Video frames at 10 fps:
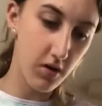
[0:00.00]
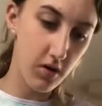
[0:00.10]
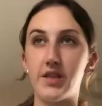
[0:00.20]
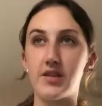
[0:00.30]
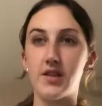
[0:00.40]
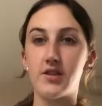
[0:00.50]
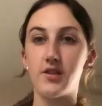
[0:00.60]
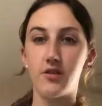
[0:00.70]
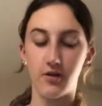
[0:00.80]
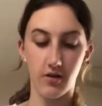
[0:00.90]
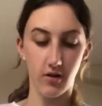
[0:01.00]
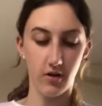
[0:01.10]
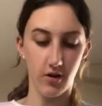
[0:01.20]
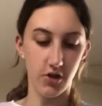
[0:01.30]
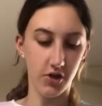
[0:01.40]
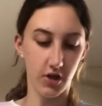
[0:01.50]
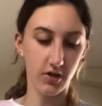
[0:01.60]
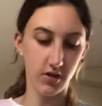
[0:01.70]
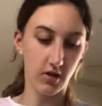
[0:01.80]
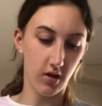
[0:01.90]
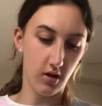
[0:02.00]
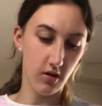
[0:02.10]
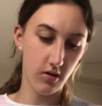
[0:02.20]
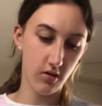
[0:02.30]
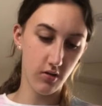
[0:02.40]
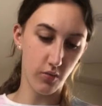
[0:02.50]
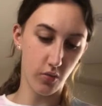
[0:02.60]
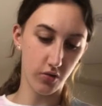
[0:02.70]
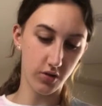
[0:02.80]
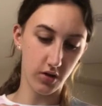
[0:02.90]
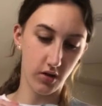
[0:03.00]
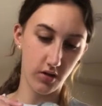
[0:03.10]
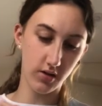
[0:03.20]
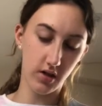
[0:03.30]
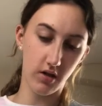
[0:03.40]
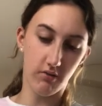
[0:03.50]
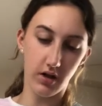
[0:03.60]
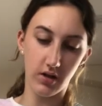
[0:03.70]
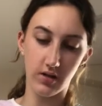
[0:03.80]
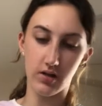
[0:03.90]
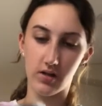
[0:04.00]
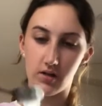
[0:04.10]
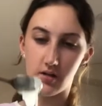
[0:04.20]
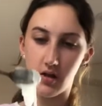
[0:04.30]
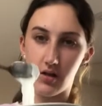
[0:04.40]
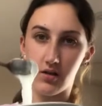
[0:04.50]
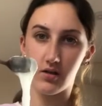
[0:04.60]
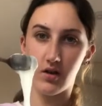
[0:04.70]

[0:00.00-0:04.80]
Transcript: It says you can adjust the water to get the right consistency because